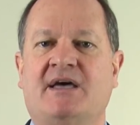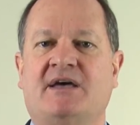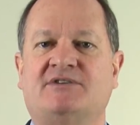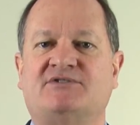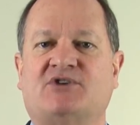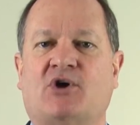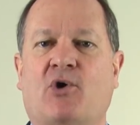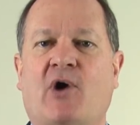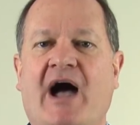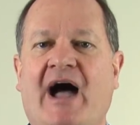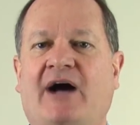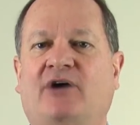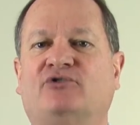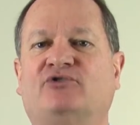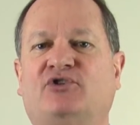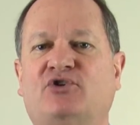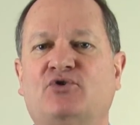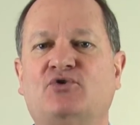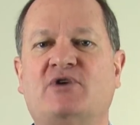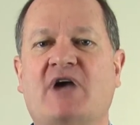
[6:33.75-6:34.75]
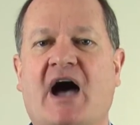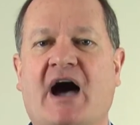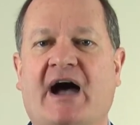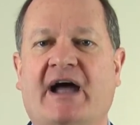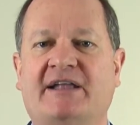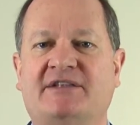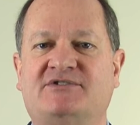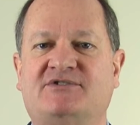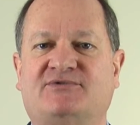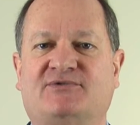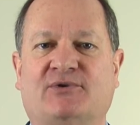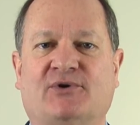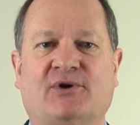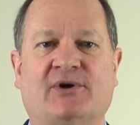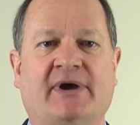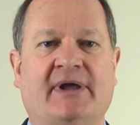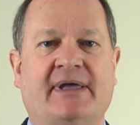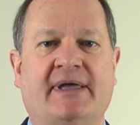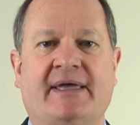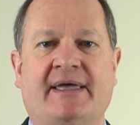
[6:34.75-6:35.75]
So how-to guides for